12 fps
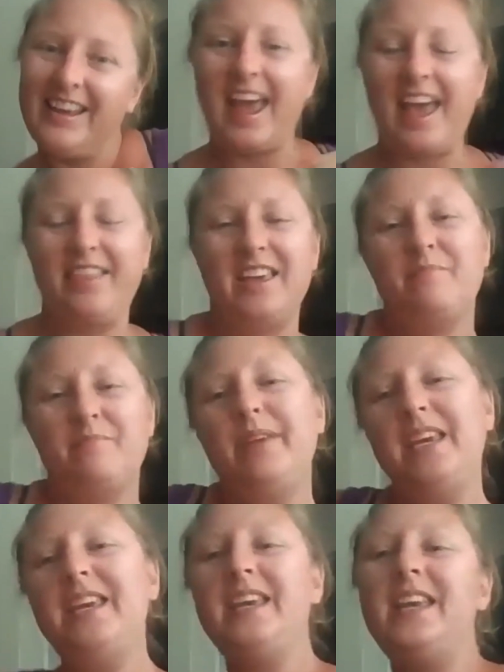and then
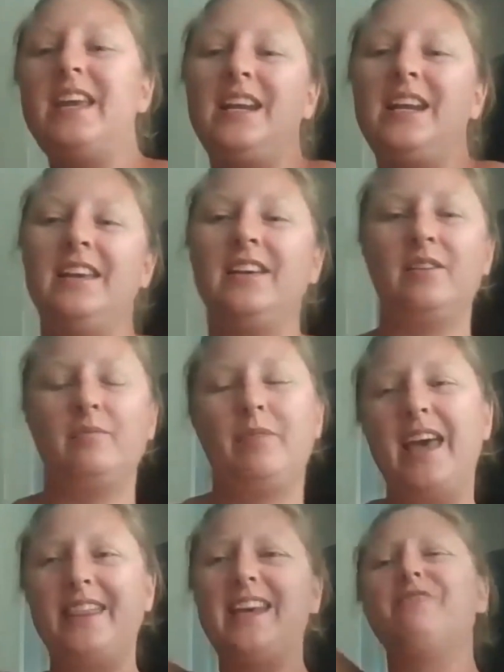medium, and then